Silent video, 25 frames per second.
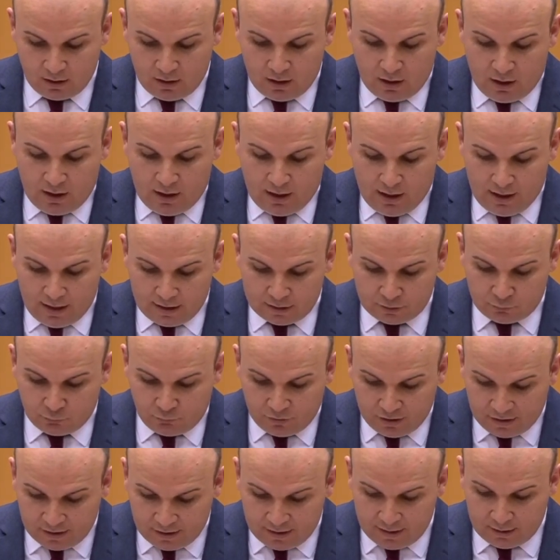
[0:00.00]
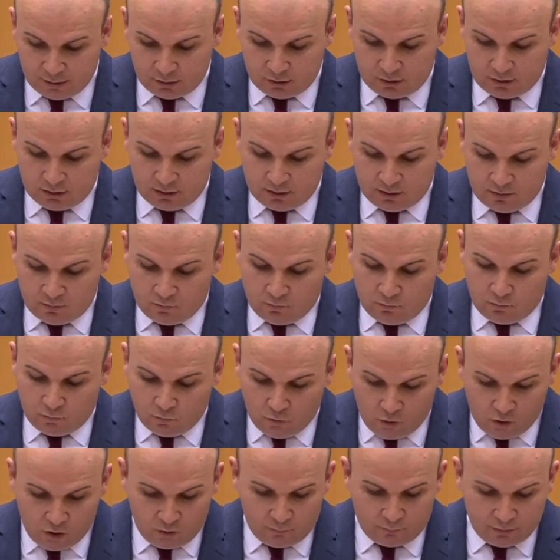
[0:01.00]
as we need
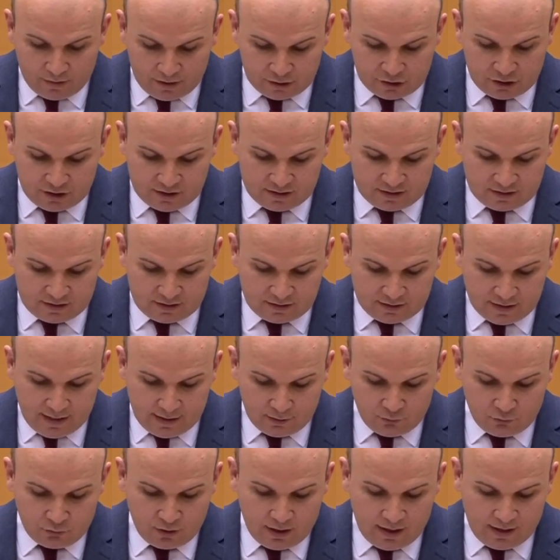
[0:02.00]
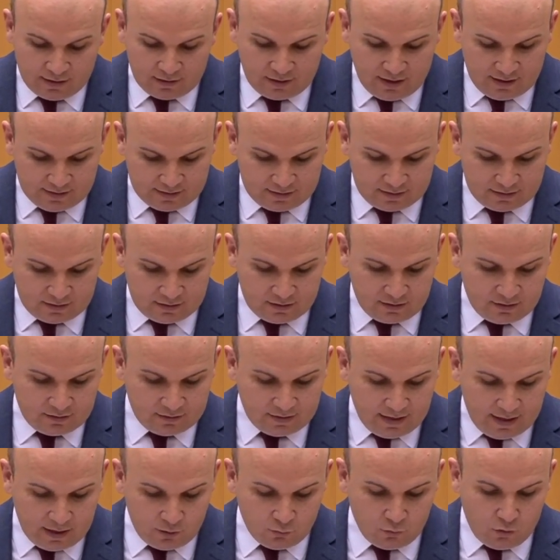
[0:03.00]
more bridges that unite us
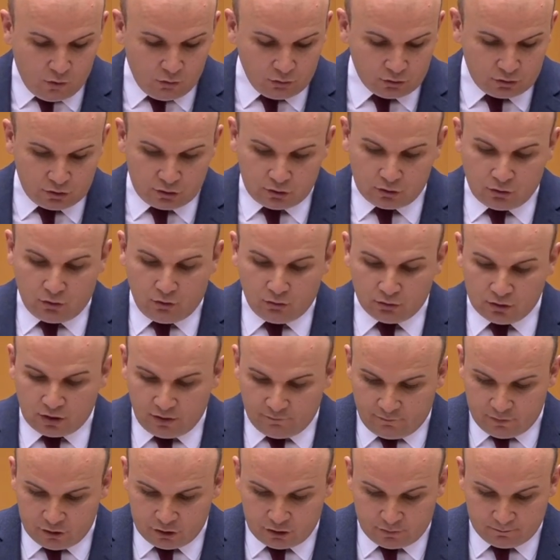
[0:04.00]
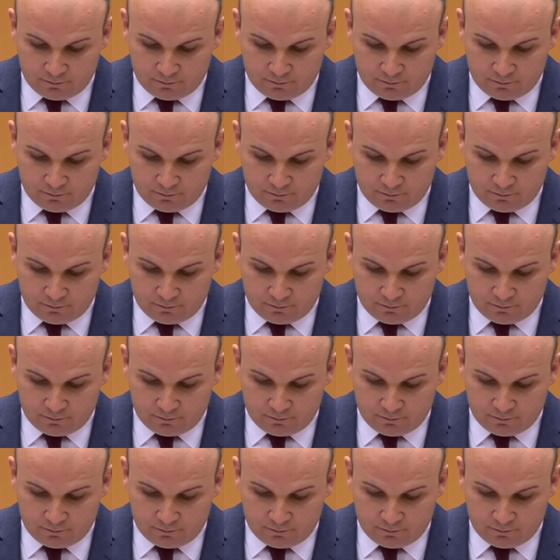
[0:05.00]
than walls on division.